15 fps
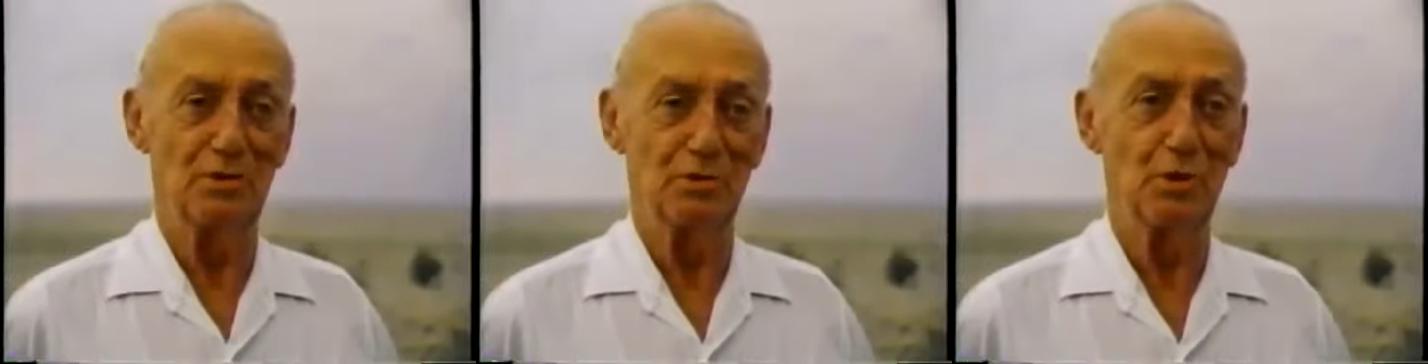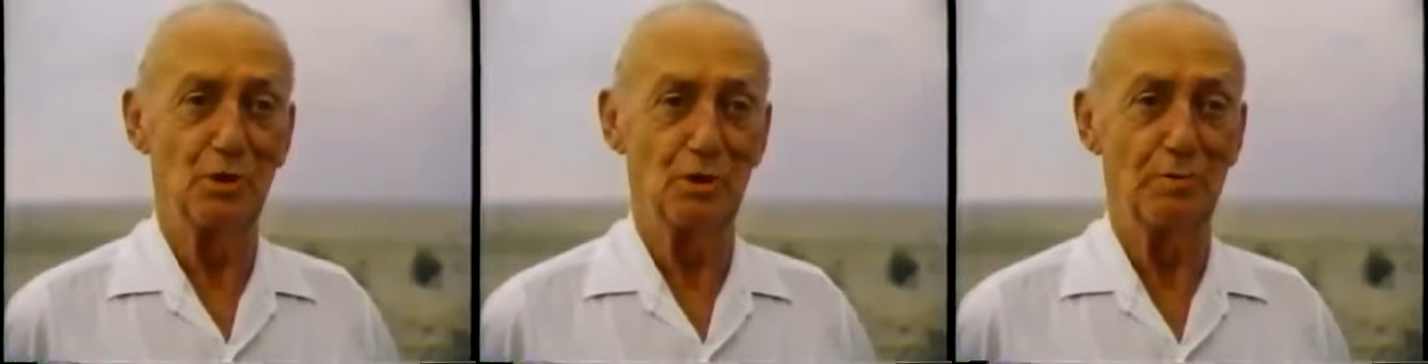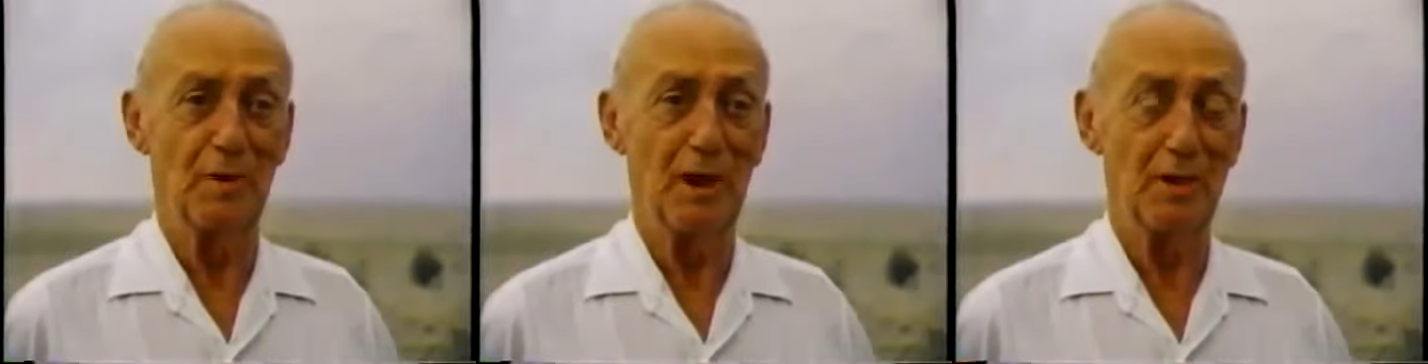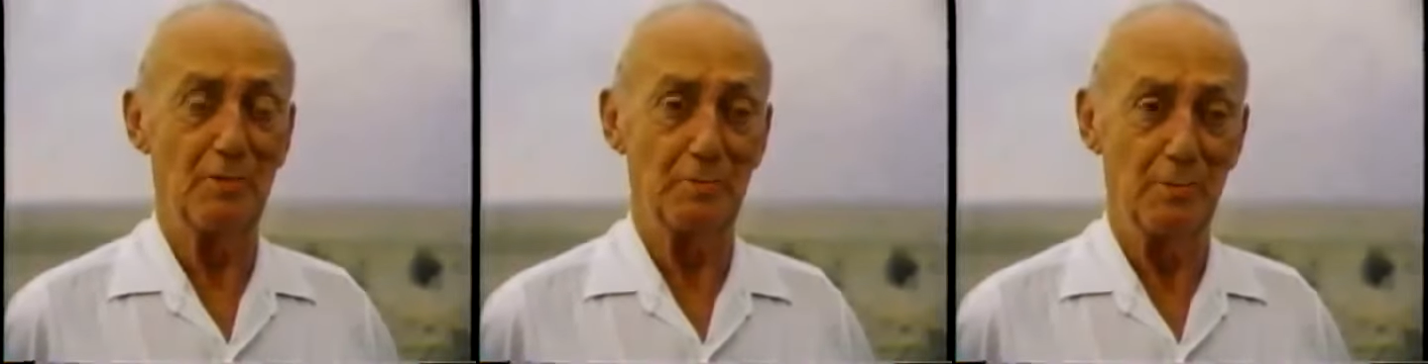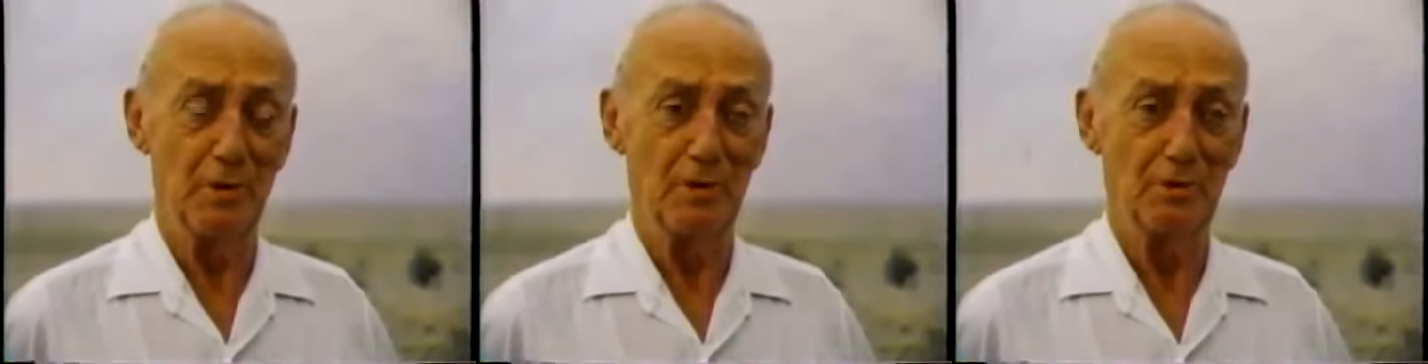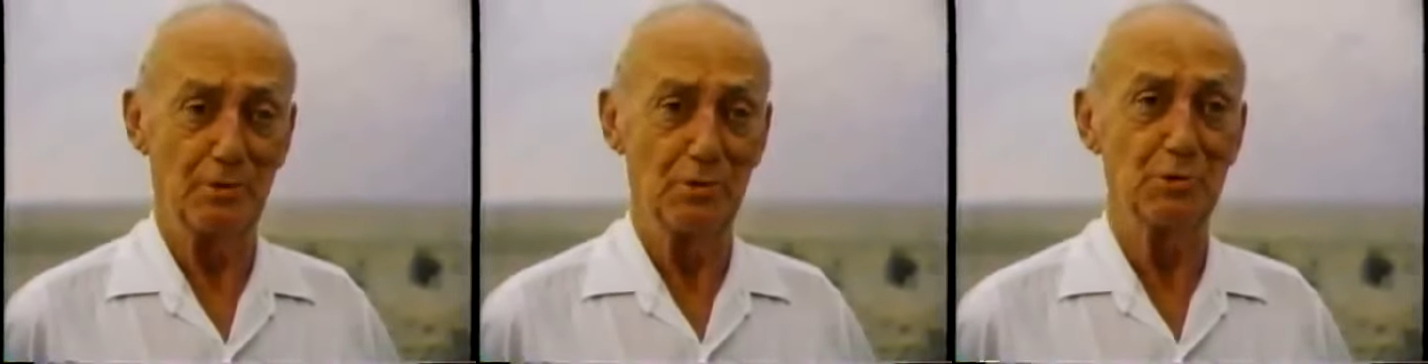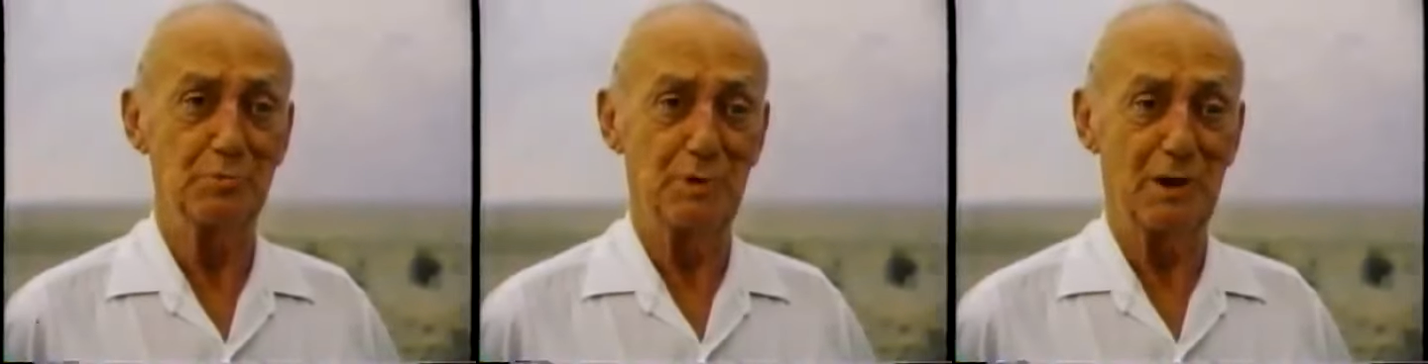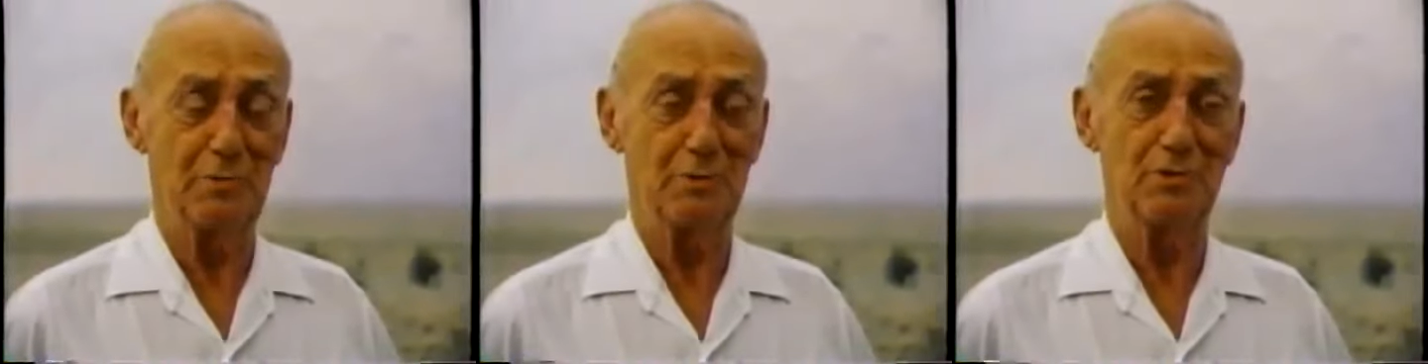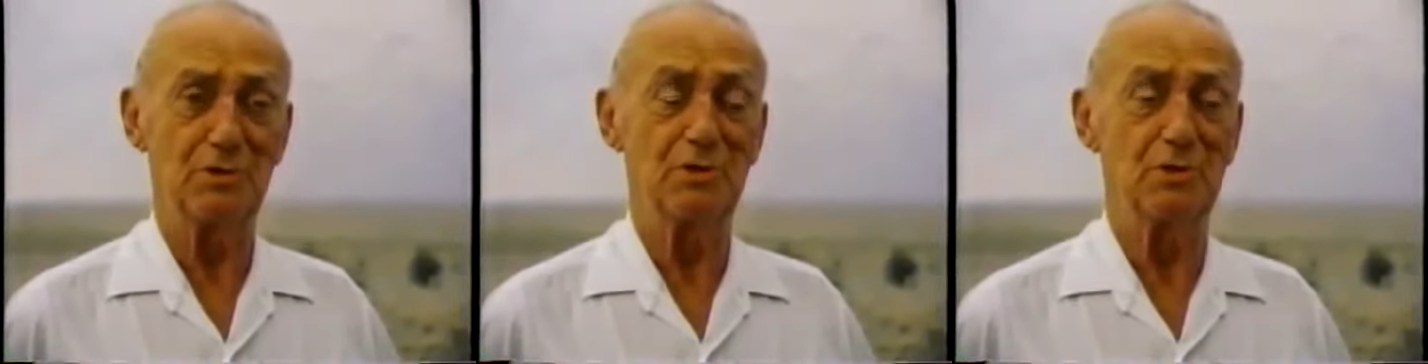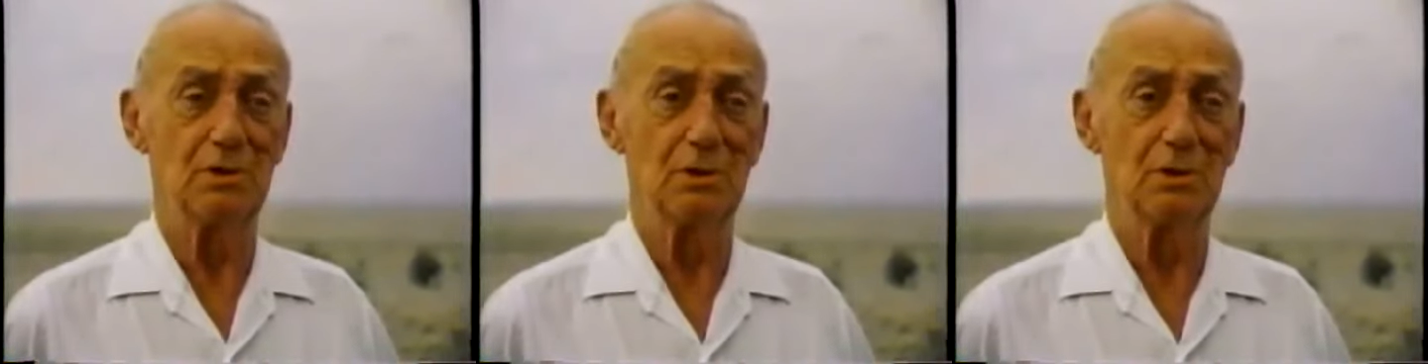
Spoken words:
told the newspapers,